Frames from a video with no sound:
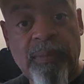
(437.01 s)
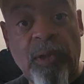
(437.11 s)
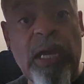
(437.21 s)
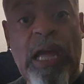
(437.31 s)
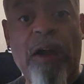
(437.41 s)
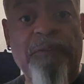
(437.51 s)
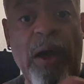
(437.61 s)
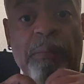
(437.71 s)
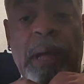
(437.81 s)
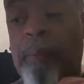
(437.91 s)
You ain't got to
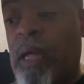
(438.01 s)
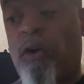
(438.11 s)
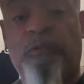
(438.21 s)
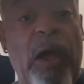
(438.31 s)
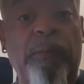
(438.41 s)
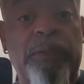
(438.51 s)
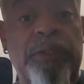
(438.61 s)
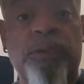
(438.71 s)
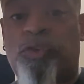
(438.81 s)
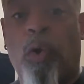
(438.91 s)
fight with me. I'm not gonna fight with
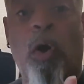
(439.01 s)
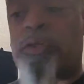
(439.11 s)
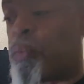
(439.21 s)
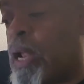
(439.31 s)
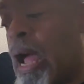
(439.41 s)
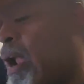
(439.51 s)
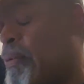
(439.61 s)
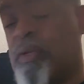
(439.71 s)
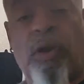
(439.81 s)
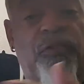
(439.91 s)
you. You trolls or what? I
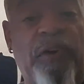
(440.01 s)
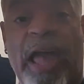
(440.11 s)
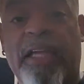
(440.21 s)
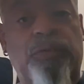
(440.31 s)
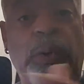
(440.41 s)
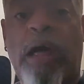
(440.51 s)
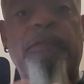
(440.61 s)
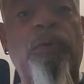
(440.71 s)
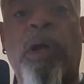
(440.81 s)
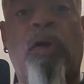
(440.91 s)
don't. You know, faggots, whatever
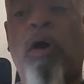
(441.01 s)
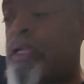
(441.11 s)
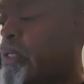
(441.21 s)
you want to call you.